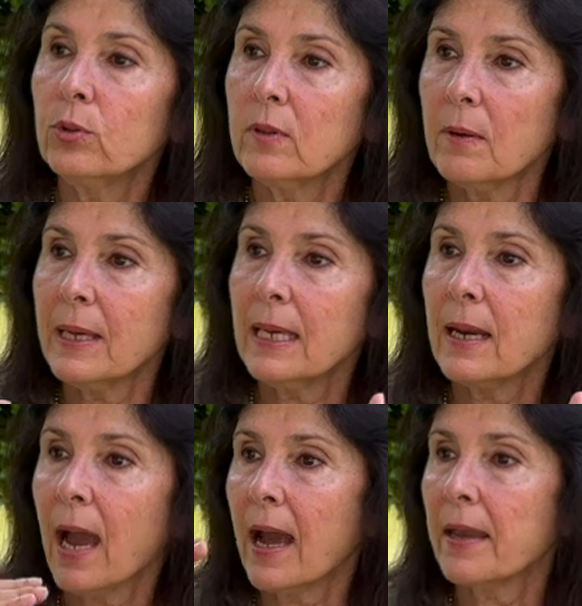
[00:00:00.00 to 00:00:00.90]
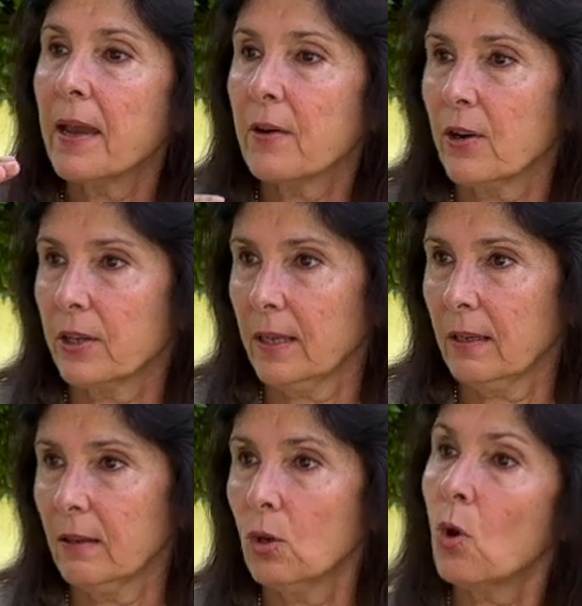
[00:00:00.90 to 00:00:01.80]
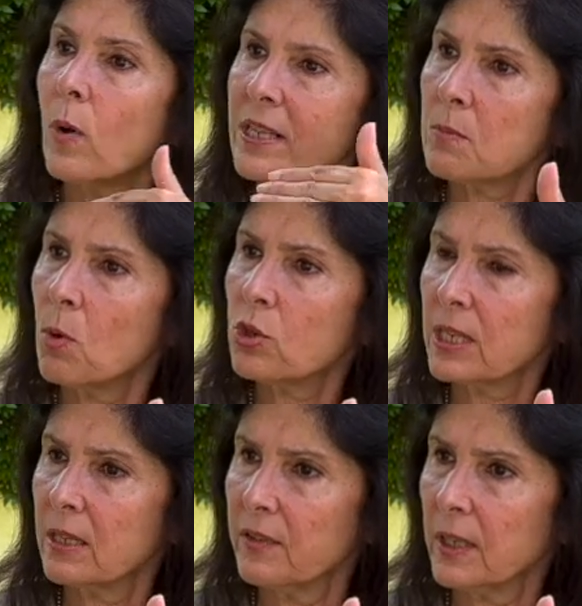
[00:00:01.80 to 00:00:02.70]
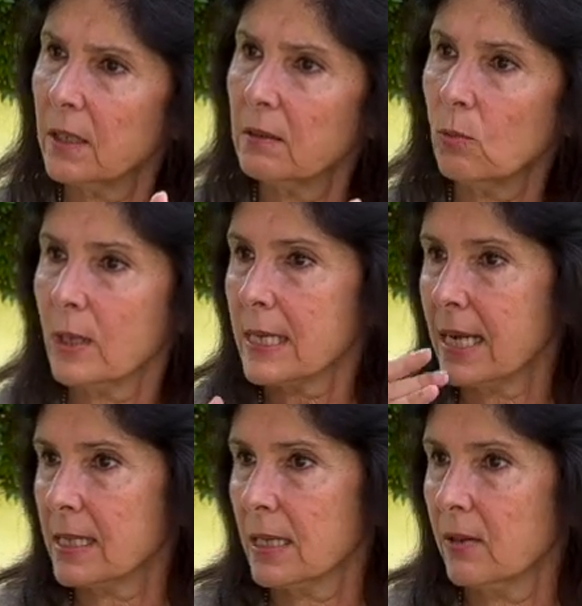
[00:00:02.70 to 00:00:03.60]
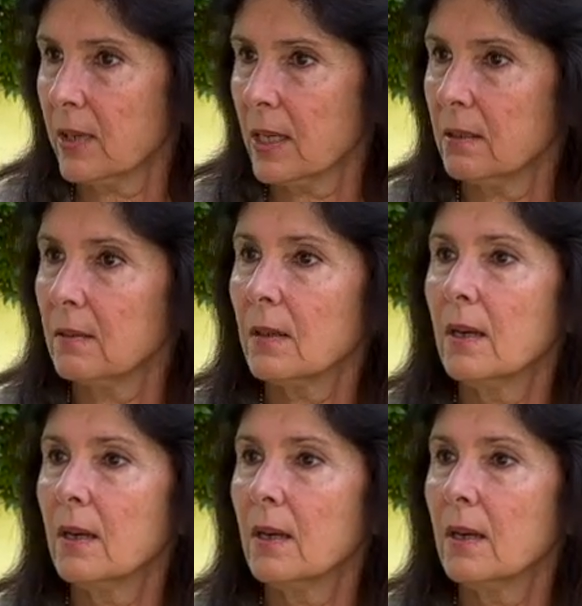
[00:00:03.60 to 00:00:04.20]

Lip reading: them in hierarchy. What's more significant, what's less significant,